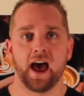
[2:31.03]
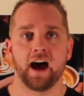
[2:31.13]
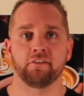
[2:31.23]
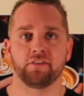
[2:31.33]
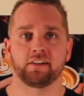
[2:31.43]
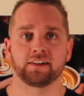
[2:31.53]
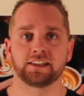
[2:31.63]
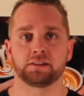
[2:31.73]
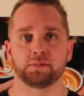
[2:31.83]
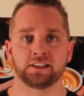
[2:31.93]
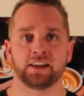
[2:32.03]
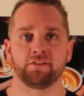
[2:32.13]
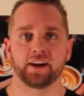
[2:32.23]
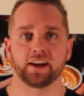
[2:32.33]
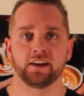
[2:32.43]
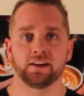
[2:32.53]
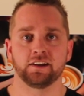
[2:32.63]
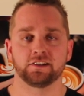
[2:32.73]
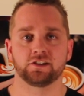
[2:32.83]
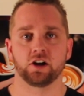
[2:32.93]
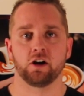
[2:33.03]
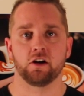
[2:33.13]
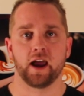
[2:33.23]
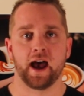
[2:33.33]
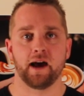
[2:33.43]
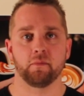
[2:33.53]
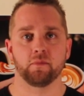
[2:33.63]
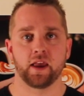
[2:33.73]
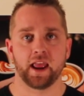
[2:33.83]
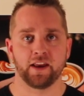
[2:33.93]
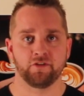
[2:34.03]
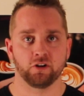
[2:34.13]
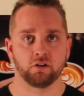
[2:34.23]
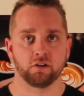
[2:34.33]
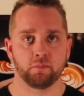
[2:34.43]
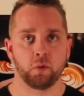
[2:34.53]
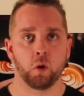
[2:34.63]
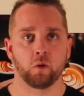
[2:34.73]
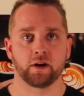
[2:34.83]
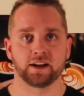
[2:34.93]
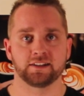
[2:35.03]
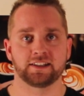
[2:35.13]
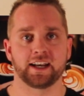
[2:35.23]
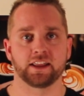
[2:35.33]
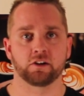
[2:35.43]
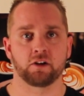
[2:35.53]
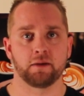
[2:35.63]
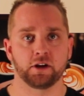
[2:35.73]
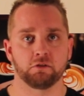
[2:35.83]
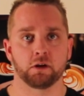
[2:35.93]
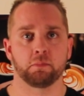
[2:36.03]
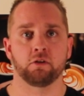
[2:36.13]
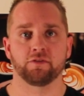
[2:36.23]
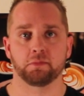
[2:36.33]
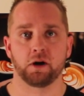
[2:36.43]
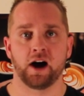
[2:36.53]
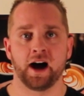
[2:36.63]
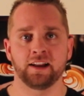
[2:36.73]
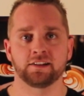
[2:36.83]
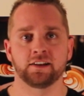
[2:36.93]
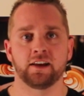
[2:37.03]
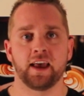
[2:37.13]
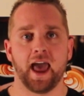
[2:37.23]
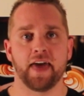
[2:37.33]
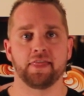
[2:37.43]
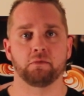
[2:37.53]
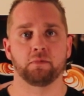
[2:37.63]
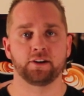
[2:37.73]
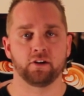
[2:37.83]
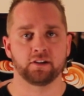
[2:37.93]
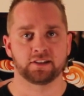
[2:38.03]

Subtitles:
are very specific. So if you're pouring and setting the crema, you want to pour from a height, and then when you